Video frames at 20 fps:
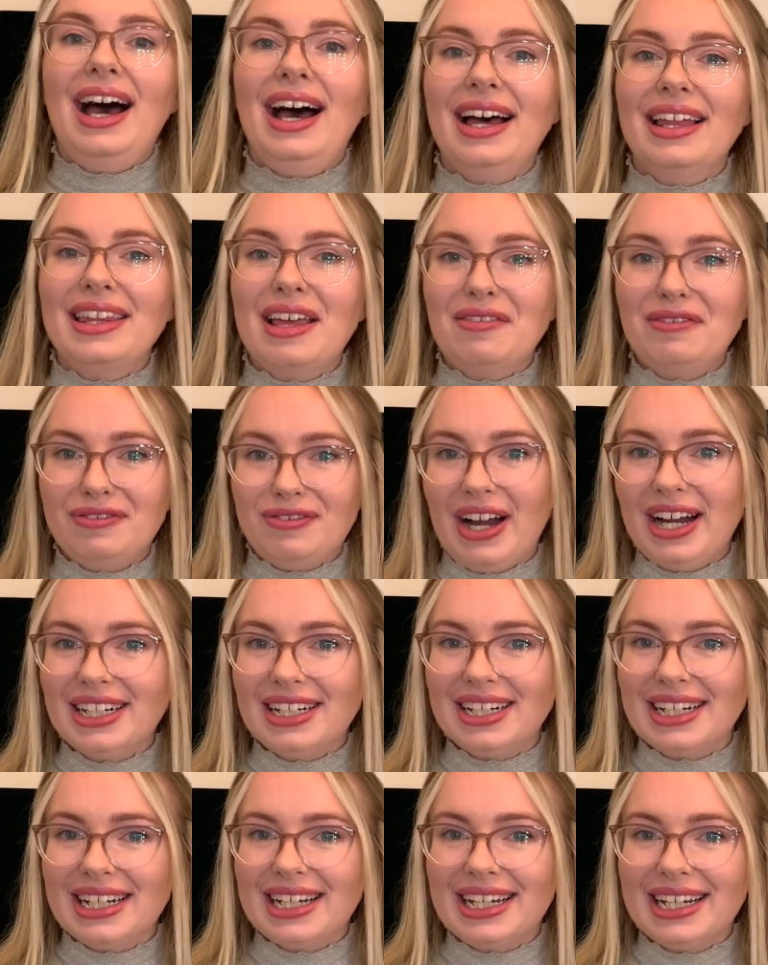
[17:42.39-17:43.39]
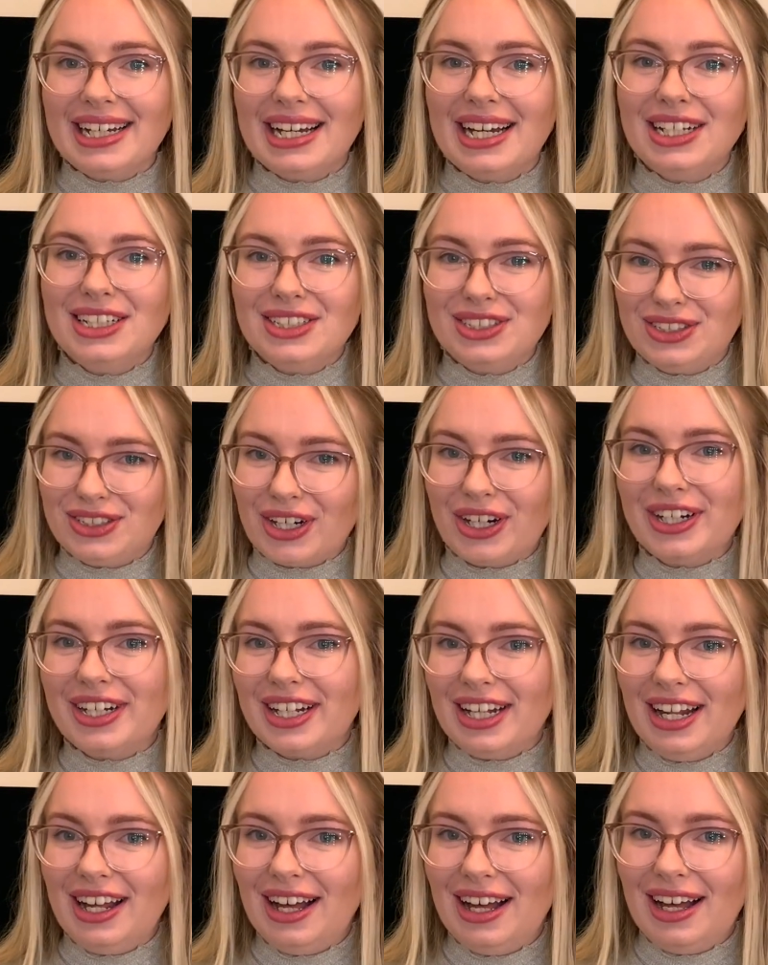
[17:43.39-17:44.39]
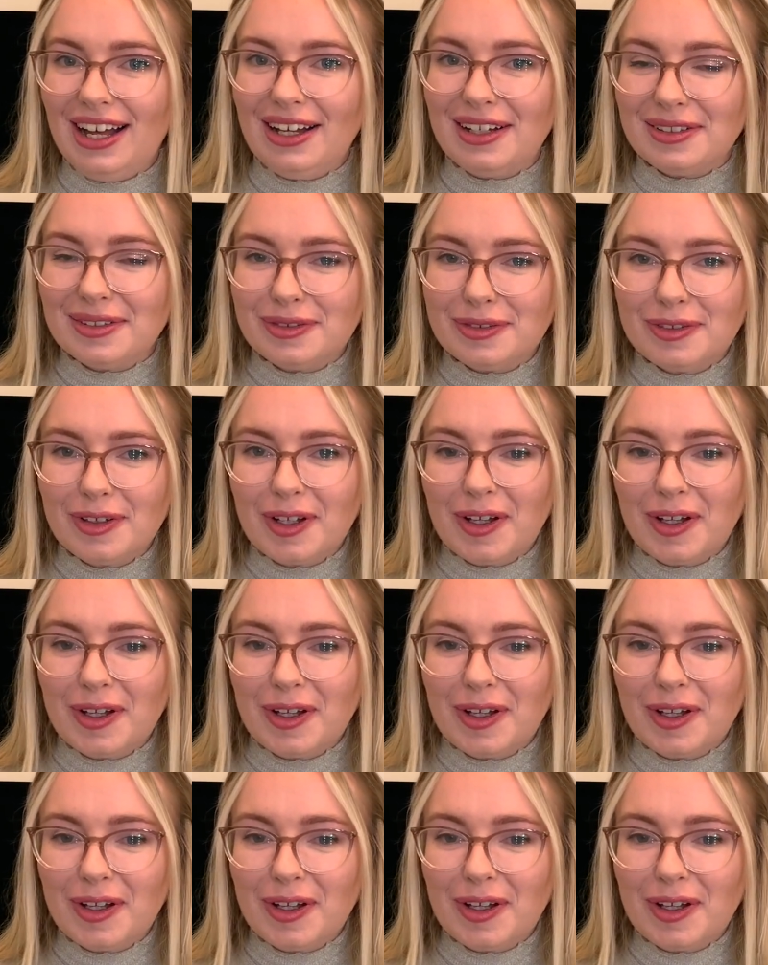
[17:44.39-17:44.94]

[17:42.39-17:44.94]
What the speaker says: And then finally, don't laugh,